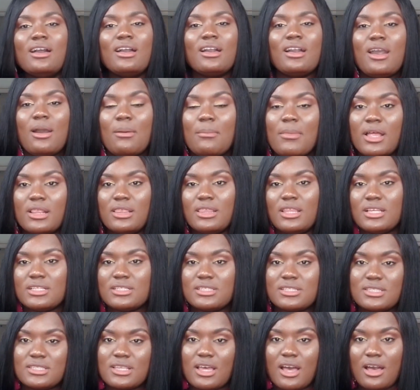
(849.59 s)
come on
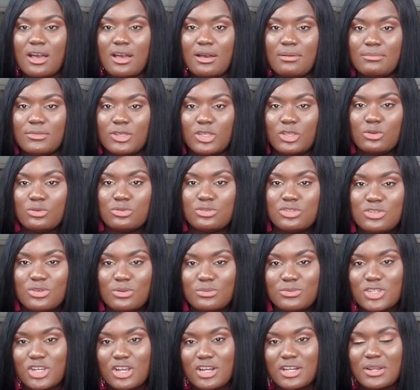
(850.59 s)
this
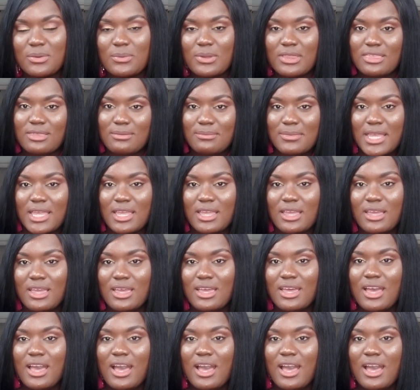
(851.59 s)
YouTube journey with me,